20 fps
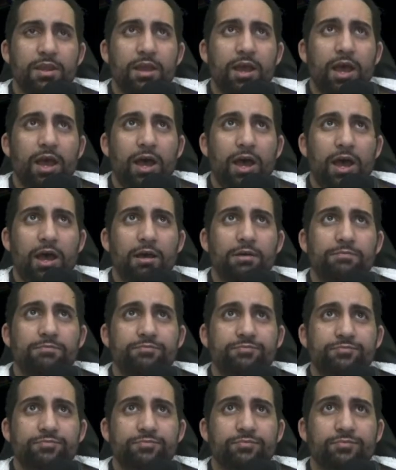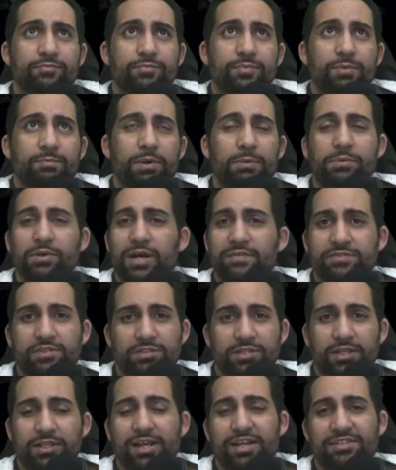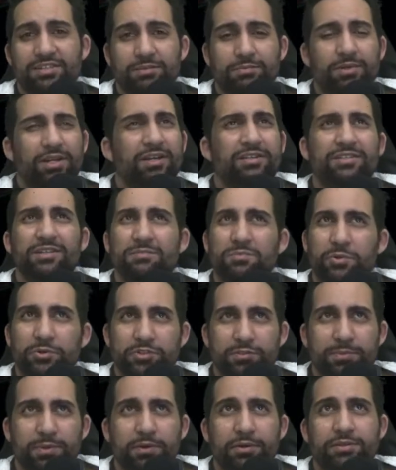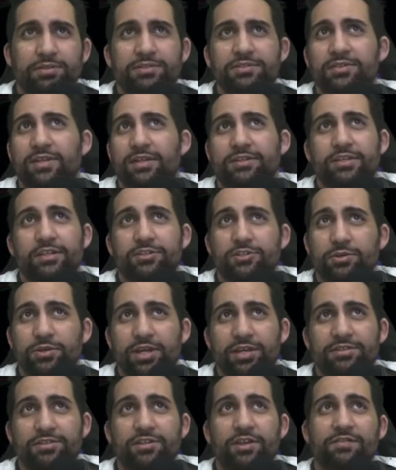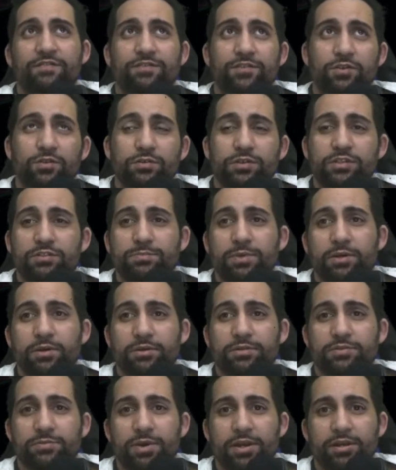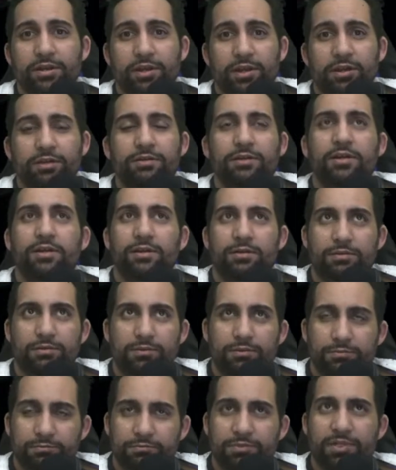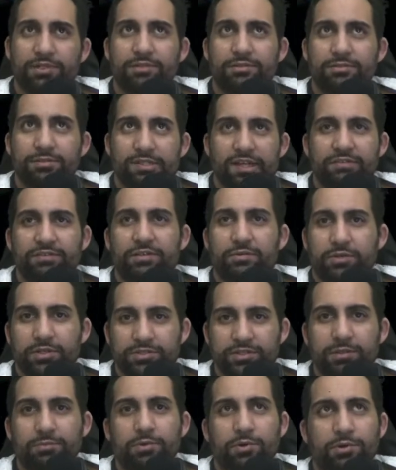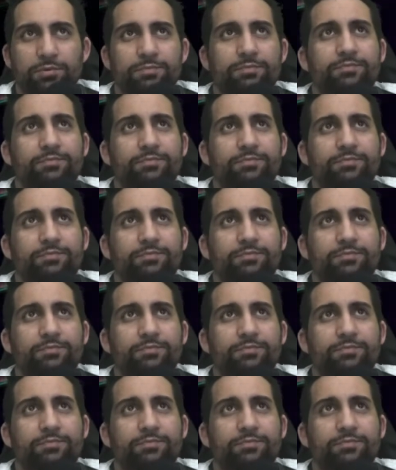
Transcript: But we'll have to see. Like I said, we got to see more spirits. Like, they're showcasing a few of the spirits right now, but definitely want to see more.